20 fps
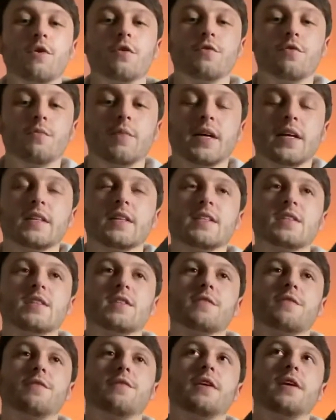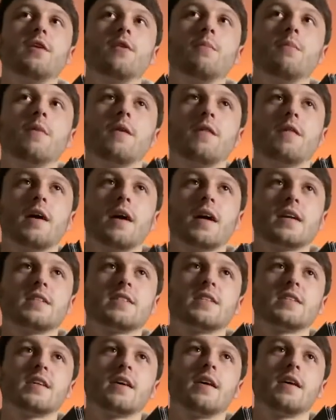for me. This is a film
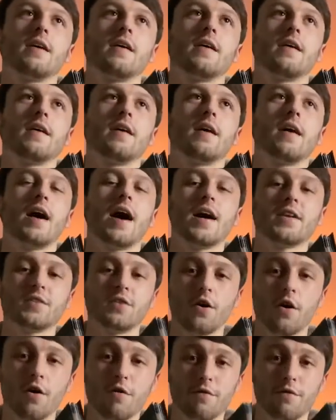that had a lot of